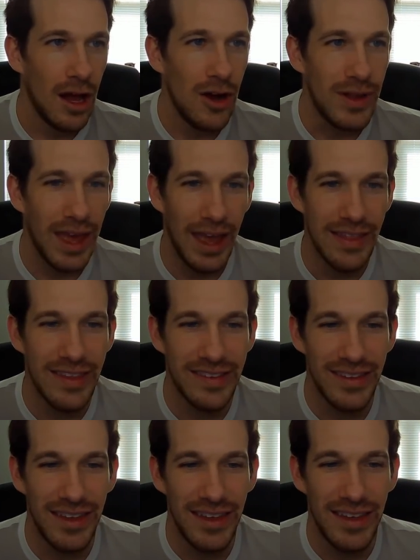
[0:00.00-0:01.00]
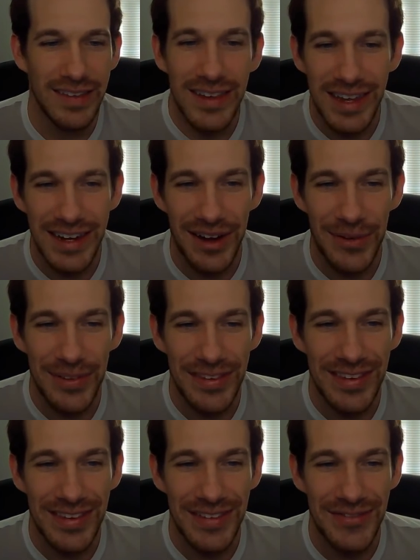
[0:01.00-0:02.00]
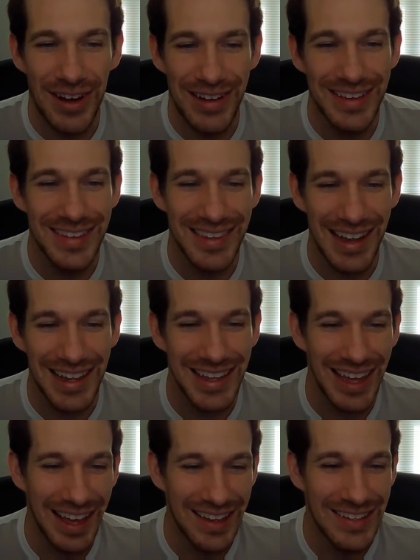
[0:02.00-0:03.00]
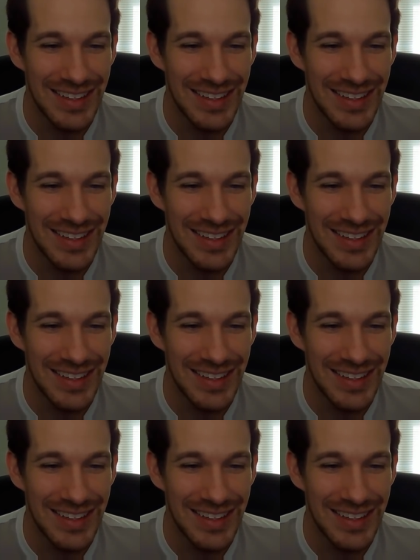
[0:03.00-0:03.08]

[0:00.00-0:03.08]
Okay, this is Hedon's Fallen Celica.